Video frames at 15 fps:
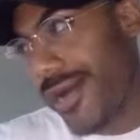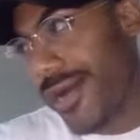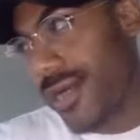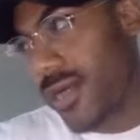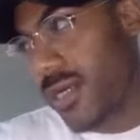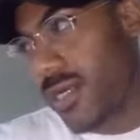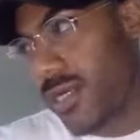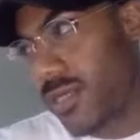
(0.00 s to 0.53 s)

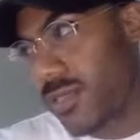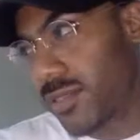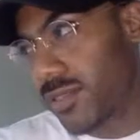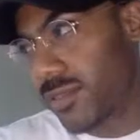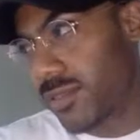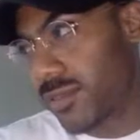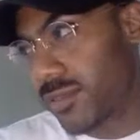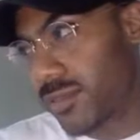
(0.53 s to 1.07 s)
uh,
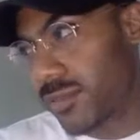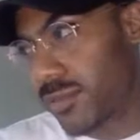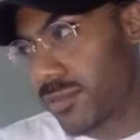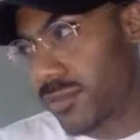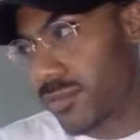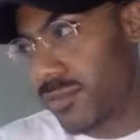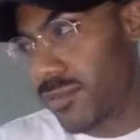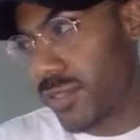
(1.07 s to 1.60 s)

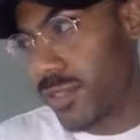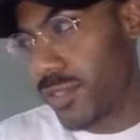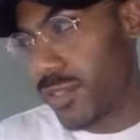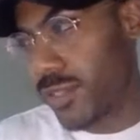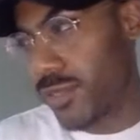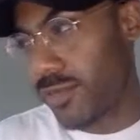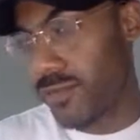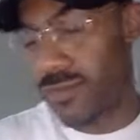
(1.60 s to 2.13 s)
you
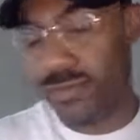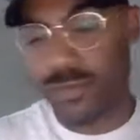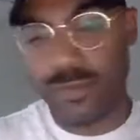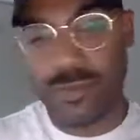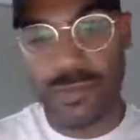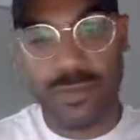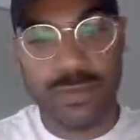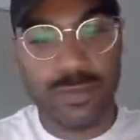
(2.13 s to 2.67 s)
know,
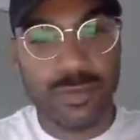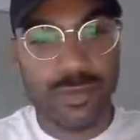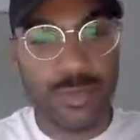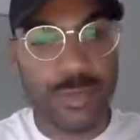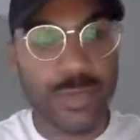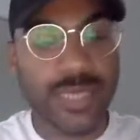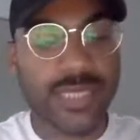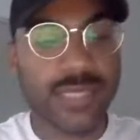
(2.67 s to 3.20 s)

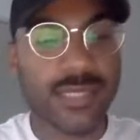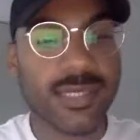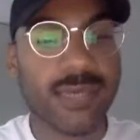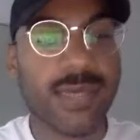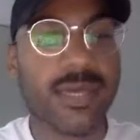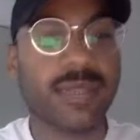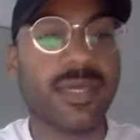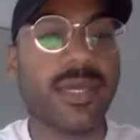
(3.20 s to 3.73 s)
the
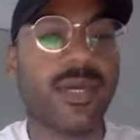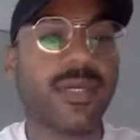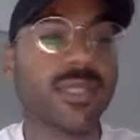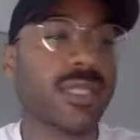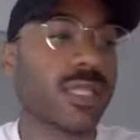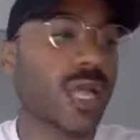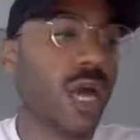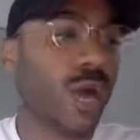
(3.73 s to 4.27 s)
racism out there
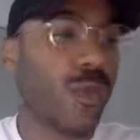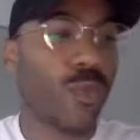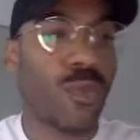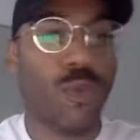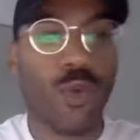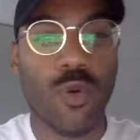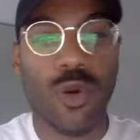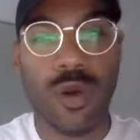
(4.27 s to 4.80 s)
is a lot
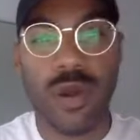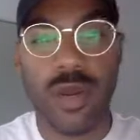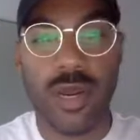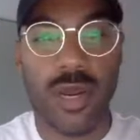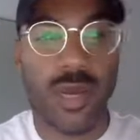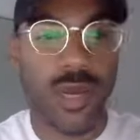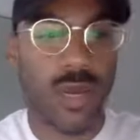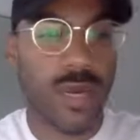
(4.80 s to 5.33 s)
more